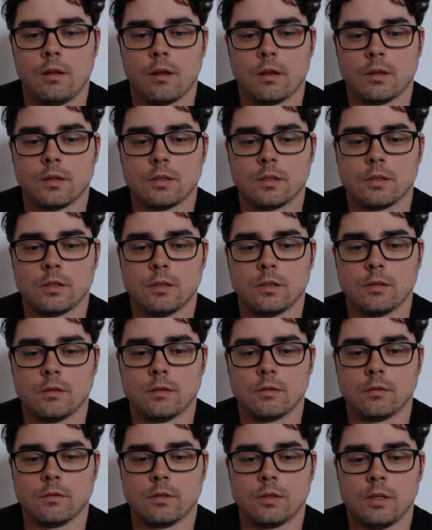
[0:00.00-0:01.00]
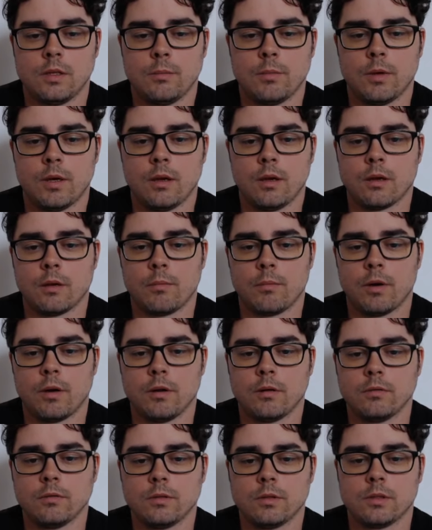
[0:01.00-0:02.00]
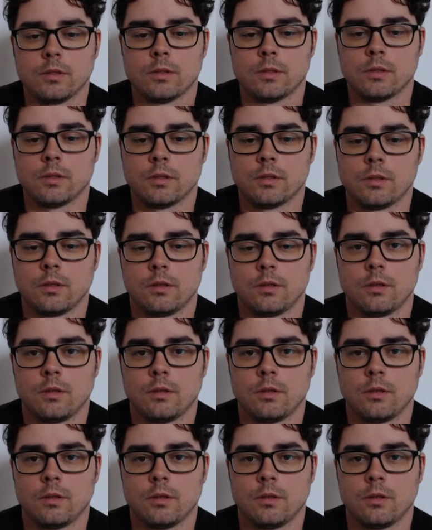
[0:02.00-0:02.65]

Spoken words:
I can just do debug posts.